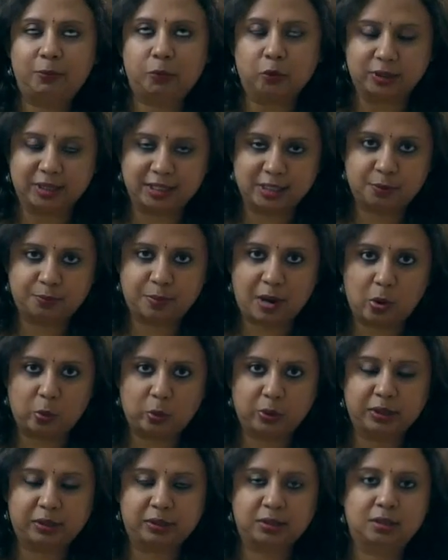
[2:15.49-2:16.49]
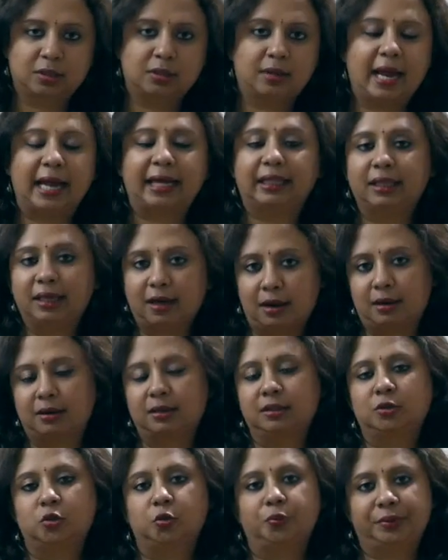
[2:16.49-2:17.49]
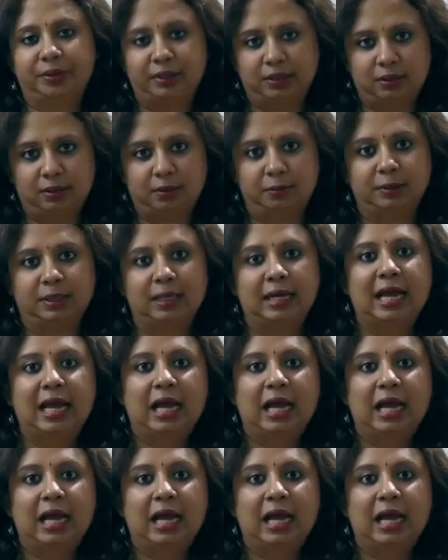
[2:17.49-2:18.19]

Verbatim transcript: possess powers and they are superior